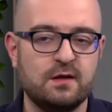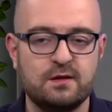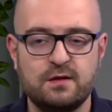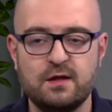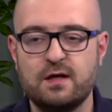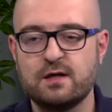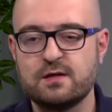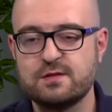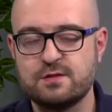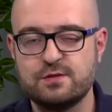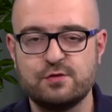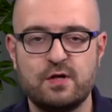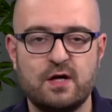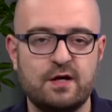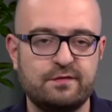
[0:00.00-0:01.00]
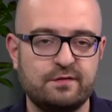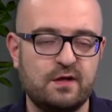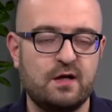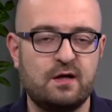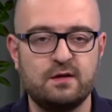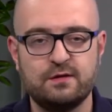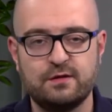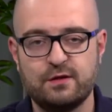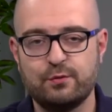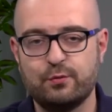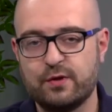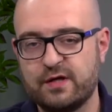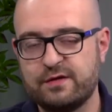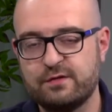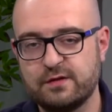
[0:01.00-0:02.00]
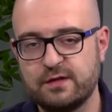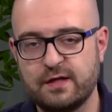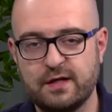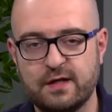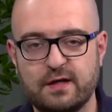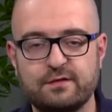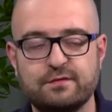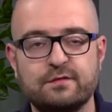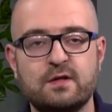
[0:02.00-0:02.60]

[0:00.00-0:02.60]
Docs, Drive, Calendar, whatever they have.